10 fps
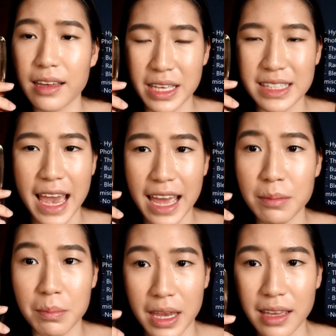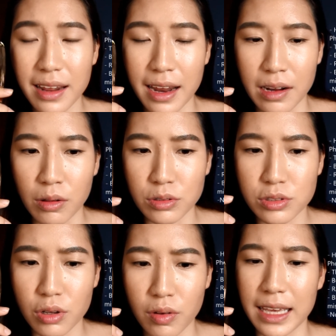is handmade and
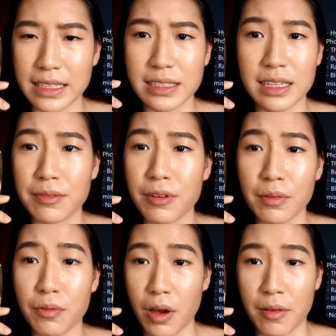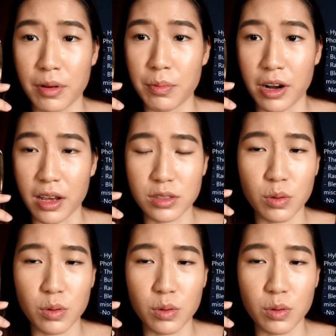also is different for every product.